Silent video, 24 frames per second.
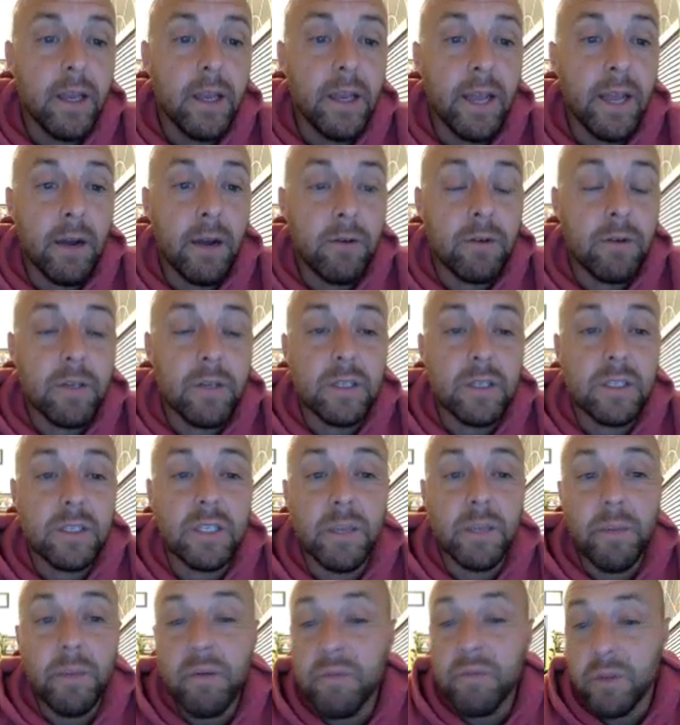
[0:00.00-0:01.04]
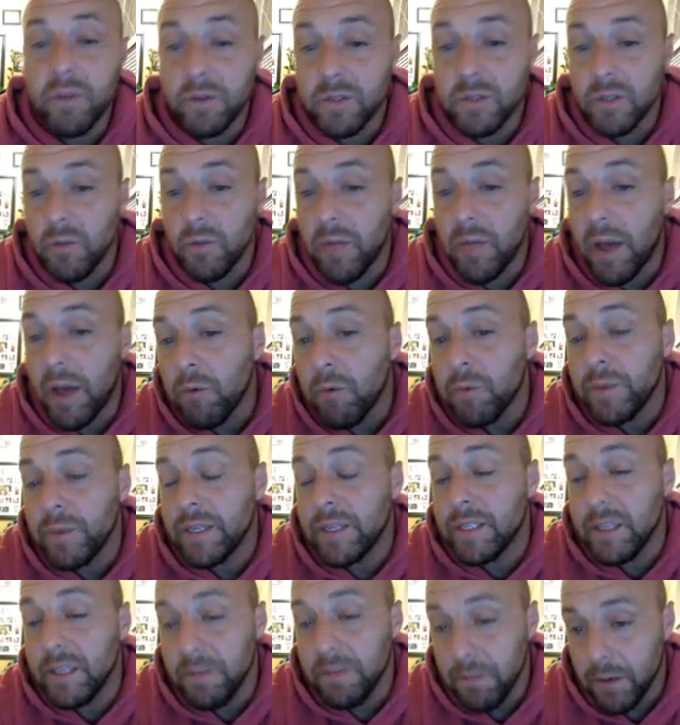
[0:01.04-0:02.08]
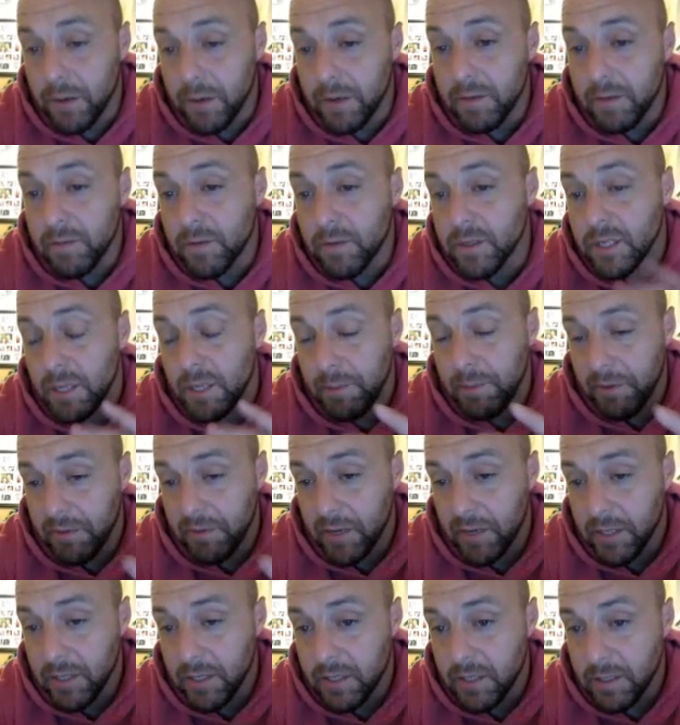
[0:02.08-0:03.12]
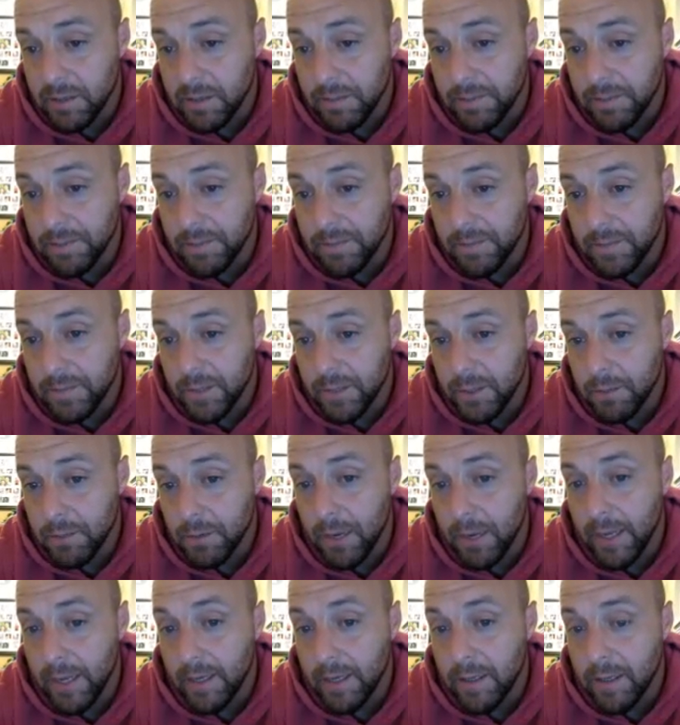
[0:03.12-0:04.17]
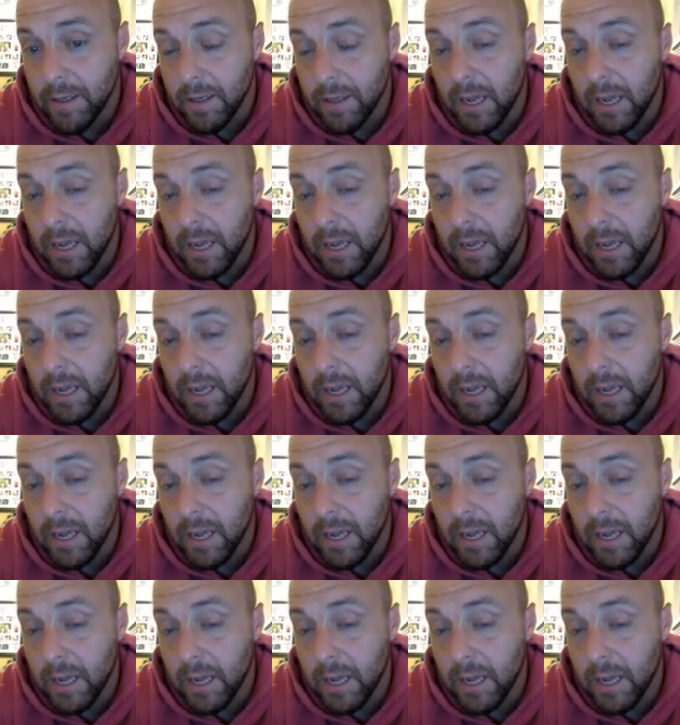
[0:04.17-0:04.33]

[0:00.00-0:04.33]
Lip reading: Now, some of those, so that will be different for some of us, right?